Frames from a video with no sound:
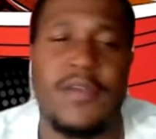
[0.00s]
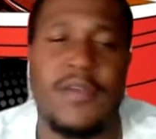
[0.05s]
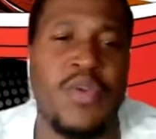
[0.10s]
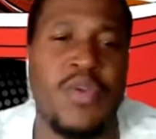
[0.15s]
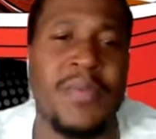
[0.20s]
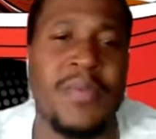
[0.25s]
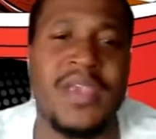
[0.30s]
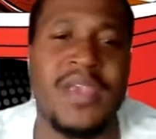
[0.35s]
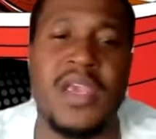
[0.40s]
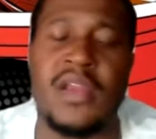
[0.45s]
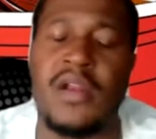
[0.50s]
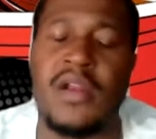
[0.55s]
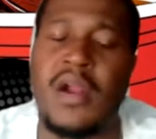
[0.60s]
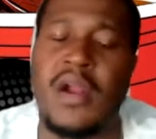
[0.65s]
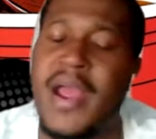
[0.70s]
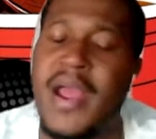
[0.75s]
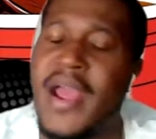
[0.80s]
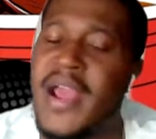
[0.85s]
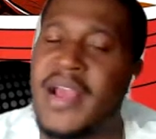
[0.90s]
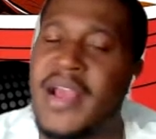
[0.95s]
we've been getting
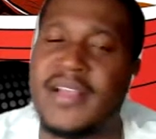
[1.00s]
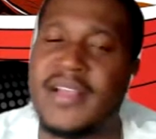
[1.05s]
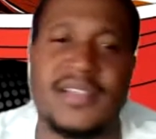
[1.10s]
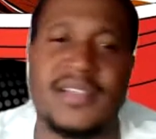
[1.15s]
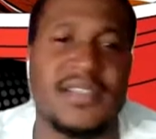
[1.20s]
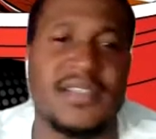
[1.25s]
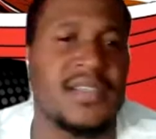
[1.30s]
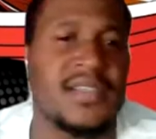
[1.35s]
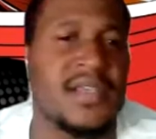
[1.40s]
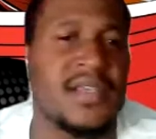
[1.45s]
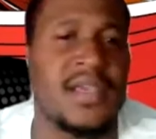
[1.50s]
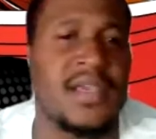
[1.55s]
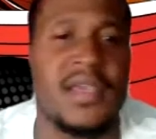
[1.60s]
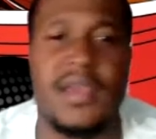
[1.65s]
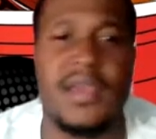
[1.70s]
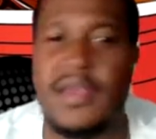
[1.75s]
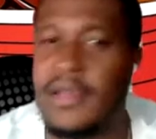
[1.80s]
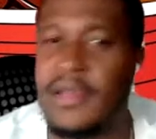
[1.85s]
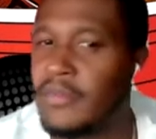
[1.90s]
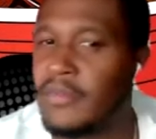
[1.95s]
our asses
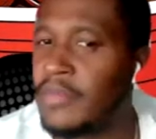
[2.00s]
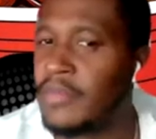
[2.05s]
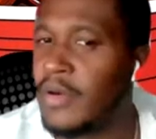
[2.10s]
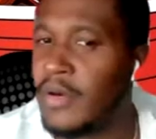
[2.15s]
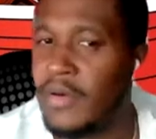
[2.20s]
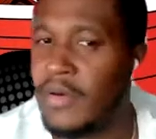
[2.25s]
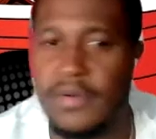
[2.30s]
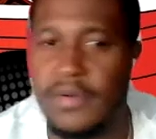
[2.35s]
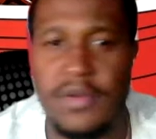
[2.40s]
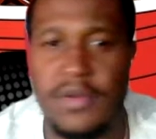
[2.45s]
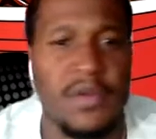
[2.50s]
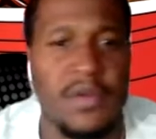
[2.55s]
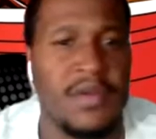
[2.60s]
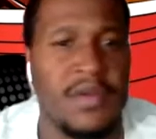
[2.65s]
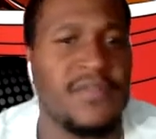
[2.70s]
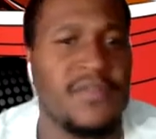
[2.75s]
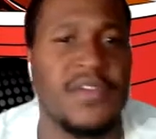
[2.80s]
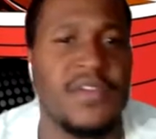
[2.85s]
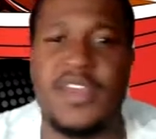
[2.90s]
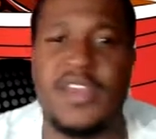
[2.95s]
kicked, bro,
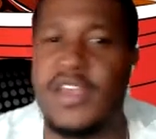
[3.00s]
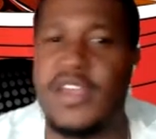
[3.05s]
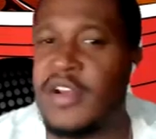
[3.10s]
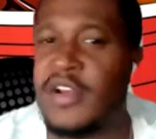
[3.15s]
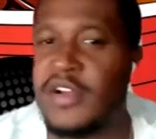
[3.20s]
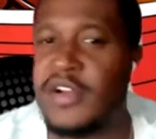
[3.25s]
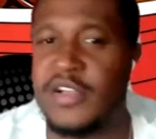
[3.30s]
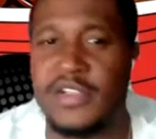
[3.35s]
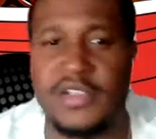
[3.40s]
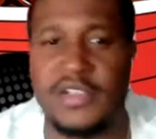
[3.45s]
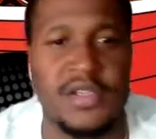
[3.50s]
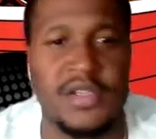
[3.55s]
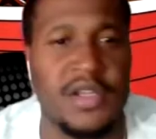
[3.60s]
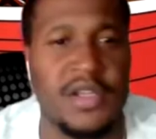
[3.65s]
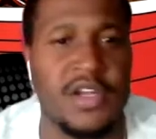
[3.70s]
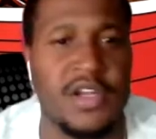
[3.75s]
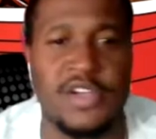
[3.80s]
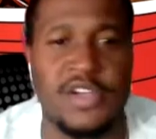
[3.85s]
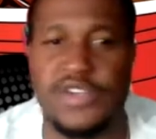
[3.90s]
for years in the